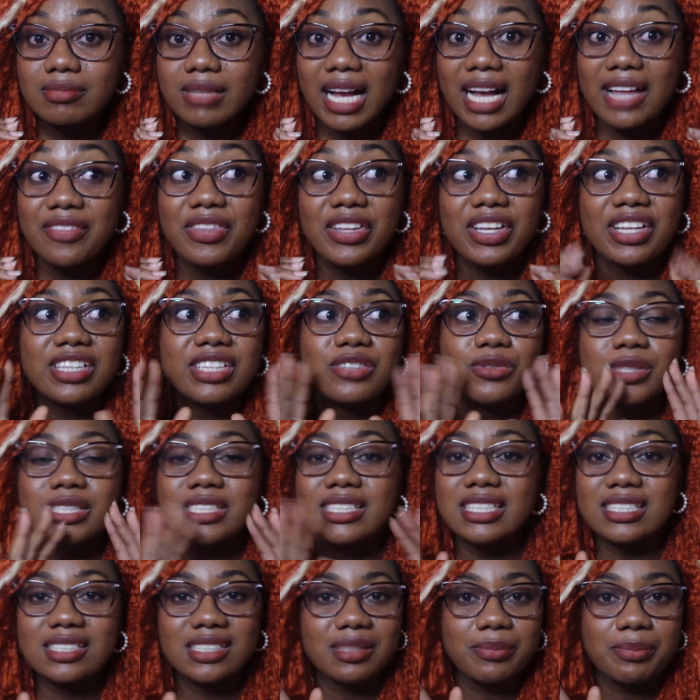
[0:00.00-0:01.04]
and they would
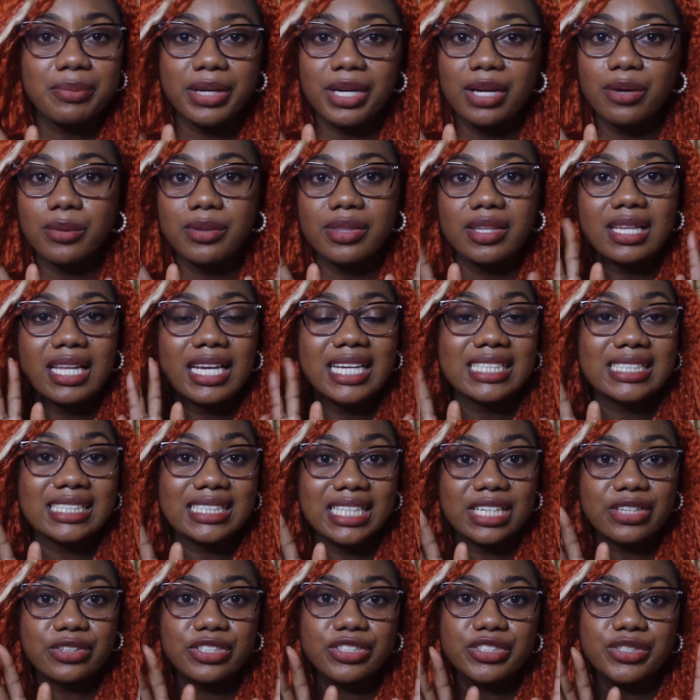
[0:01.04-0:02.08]
disappear within like a
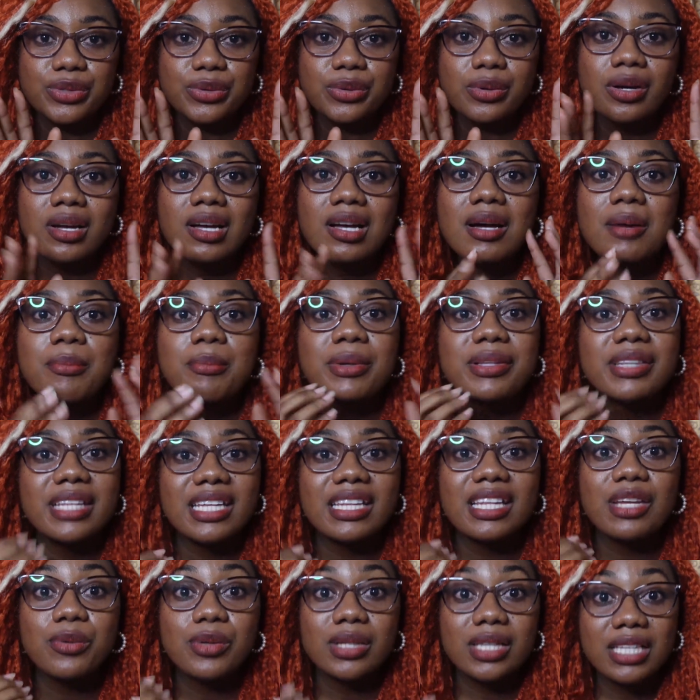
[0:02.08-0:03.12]
day or two, but then
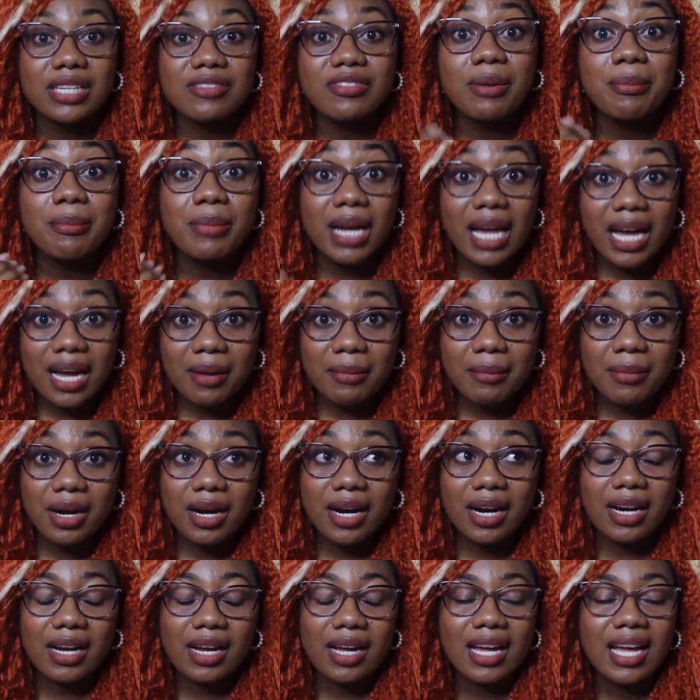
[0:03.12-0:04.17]
they would leave a black
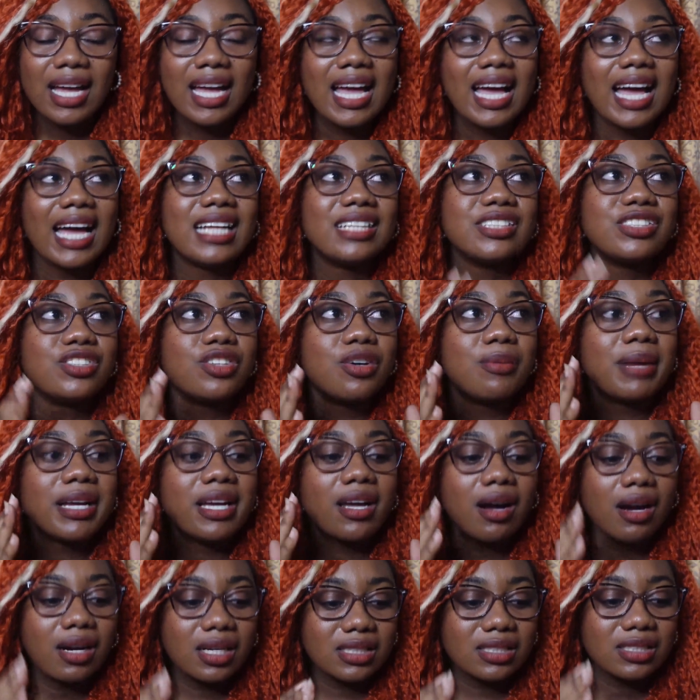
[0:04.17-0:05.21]
mark. And so my
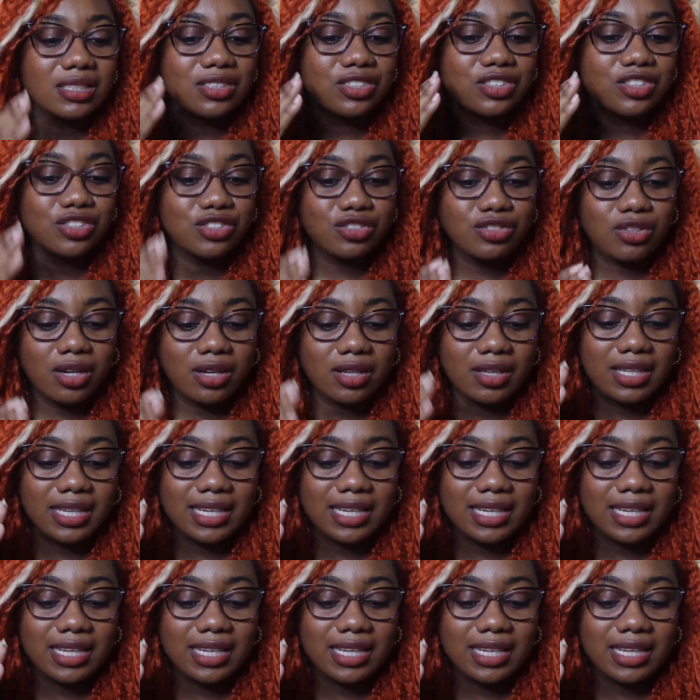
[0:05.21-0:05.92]
constant struggle